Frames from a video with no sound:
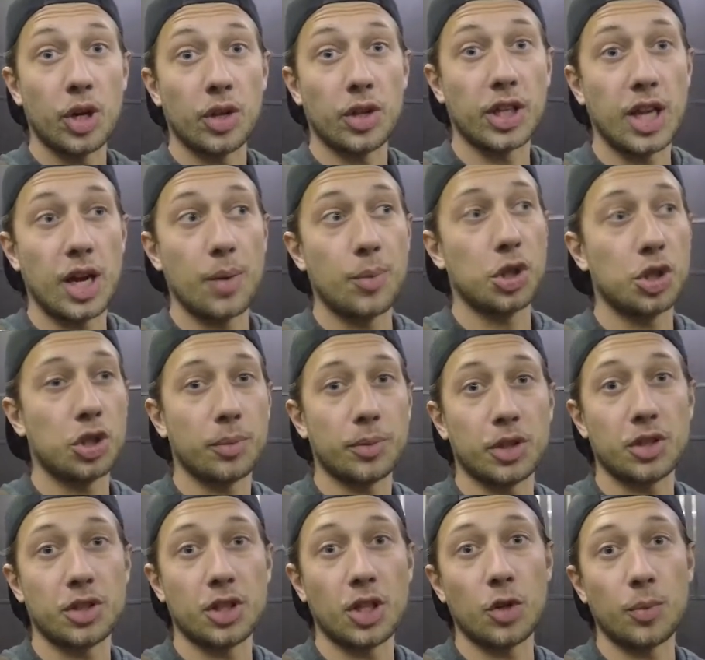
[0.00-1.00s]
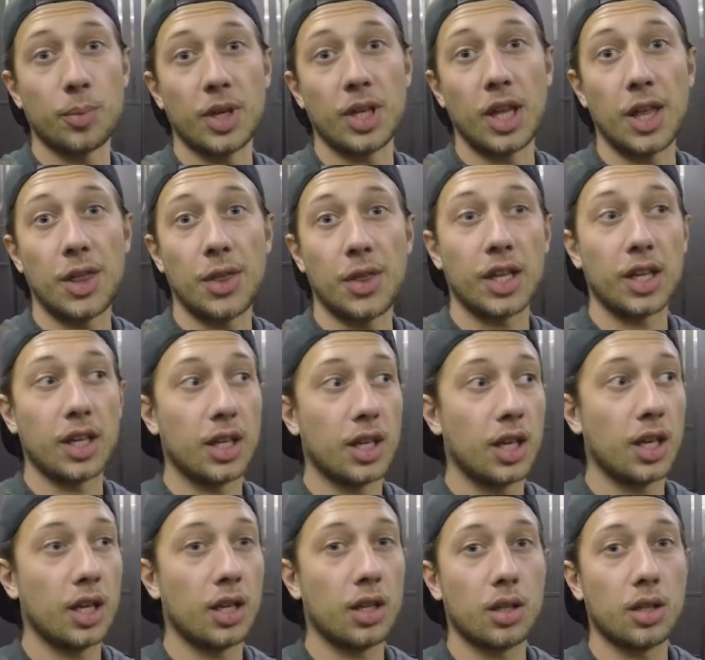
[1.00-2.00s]
well. The camera shop just told me they think
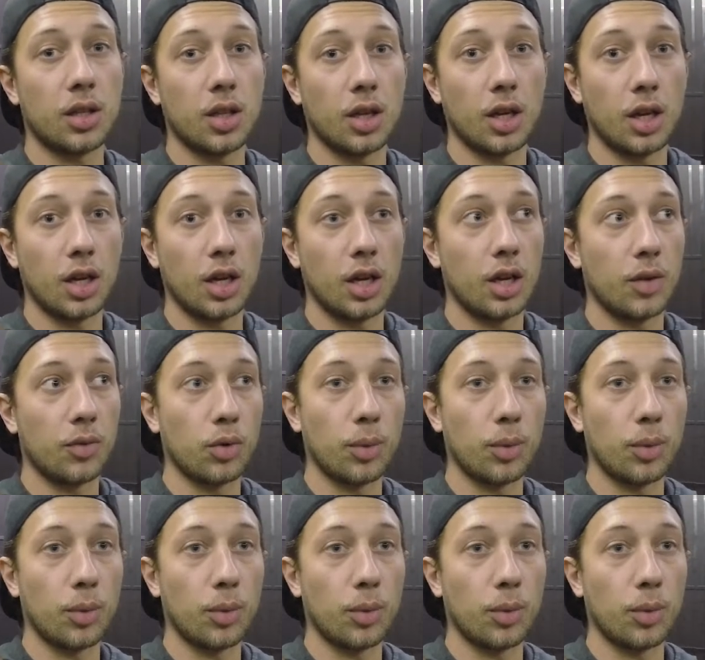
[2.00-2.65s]
the